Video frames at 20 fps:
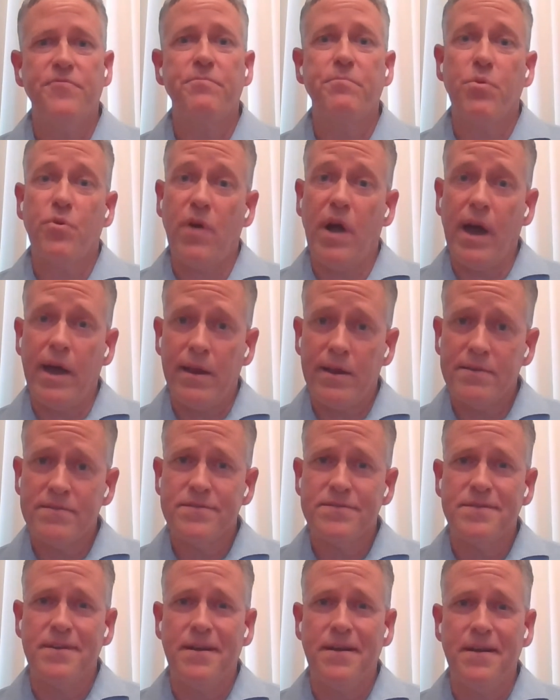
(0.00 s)
products
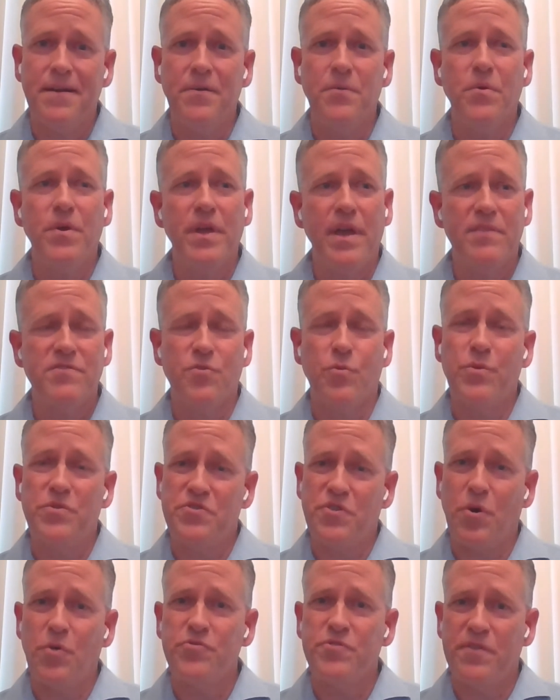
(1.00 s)
as a
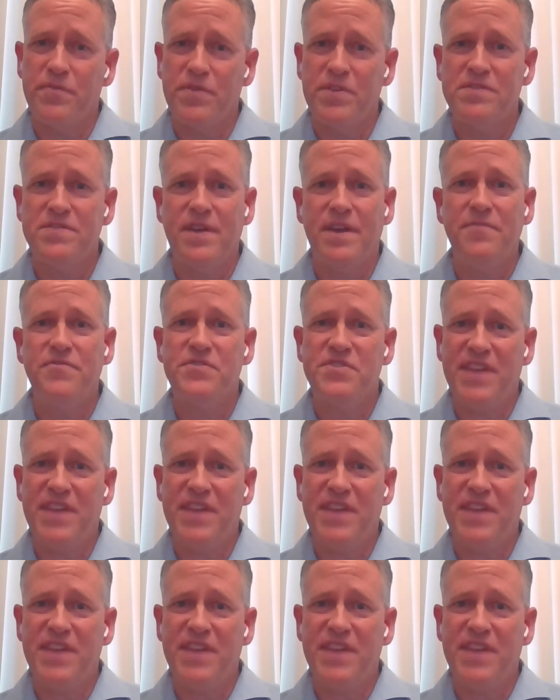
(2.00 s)
result of the safe